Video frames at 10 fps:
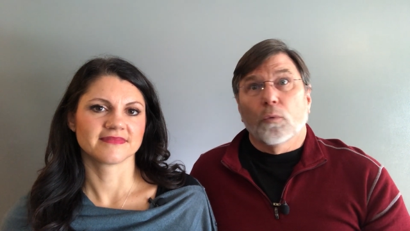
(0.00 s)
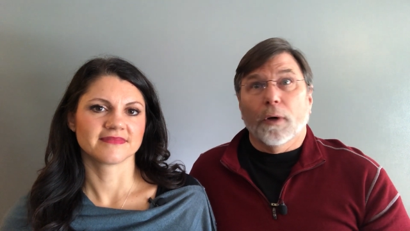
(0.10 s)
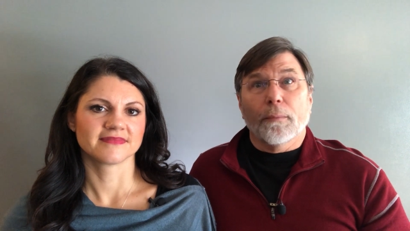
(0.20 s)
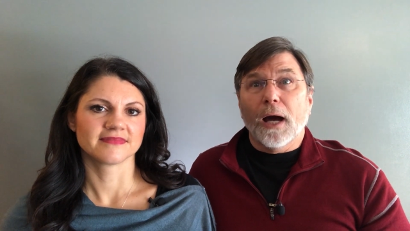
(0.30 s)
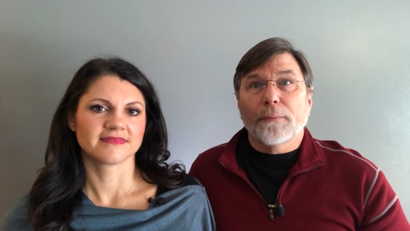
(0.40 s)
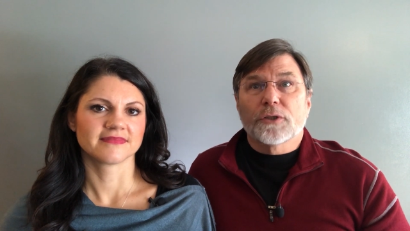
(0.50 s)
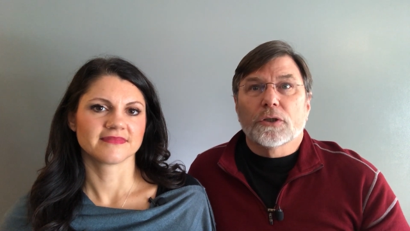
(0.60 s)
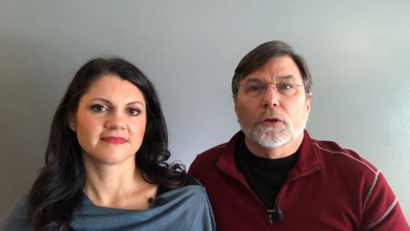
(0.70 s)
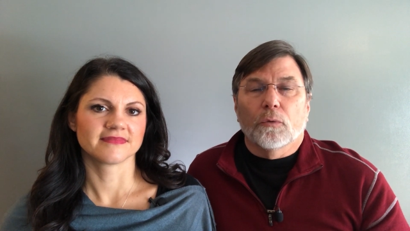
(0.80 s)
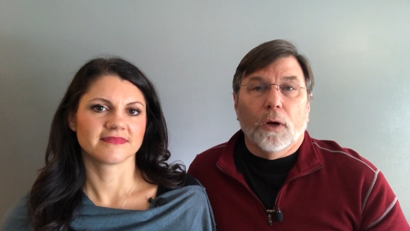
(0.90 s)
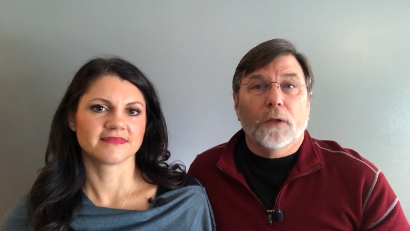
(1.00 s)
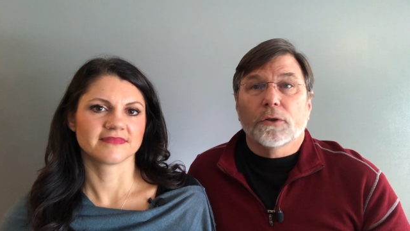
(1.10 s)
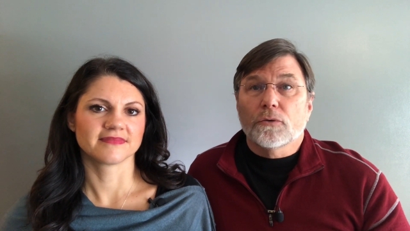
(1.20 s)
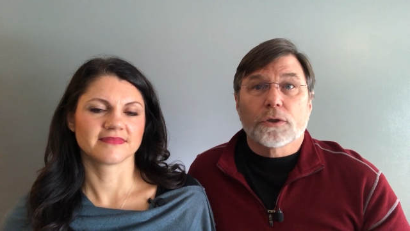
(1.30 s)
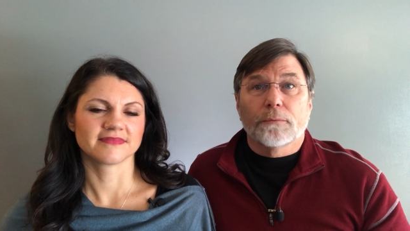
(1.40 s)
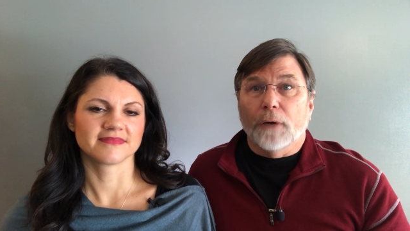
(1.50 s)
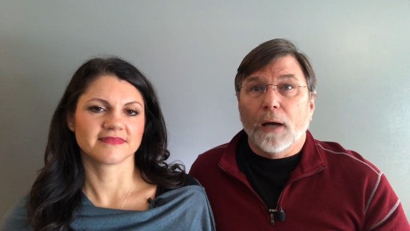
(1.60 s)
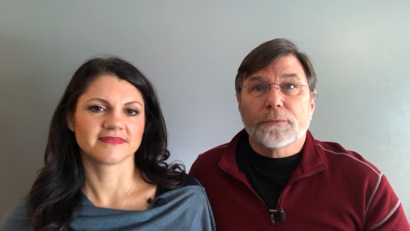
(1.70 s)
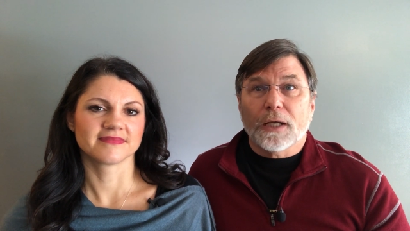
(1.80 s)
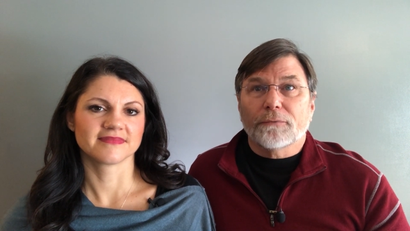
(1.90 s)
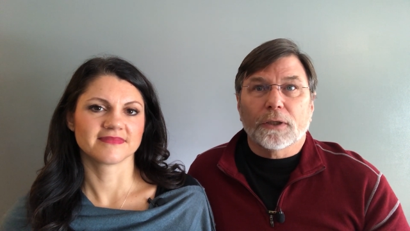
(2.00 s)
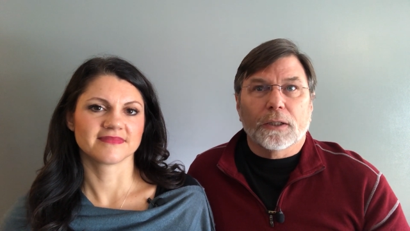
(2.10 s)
Speaker 1: What do moms do? Well, usually moms have